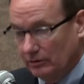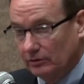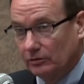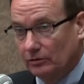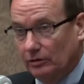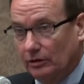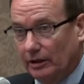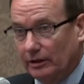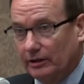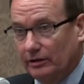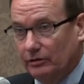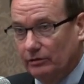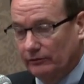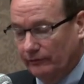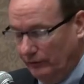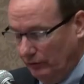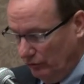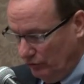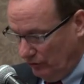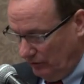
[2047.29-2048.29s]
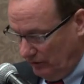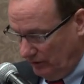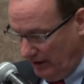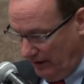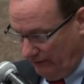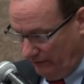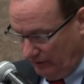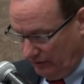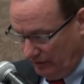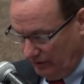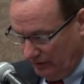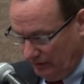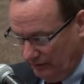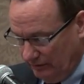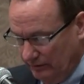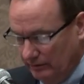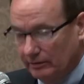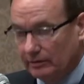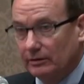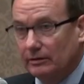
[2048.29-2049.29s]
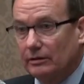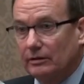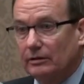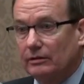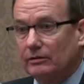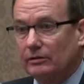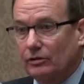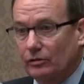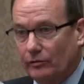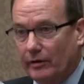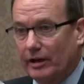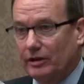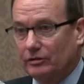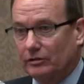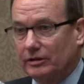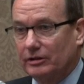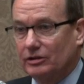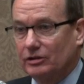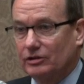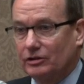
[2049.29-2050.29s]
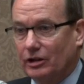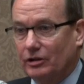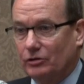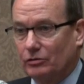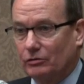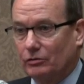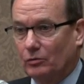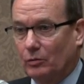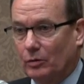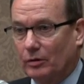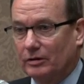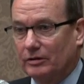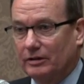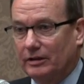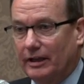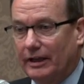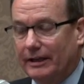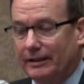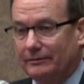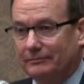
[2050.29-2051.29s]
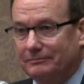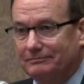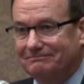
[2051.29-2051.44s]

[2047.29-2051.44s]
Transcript: Good luck in your future endeavors. Congratulations on your award today.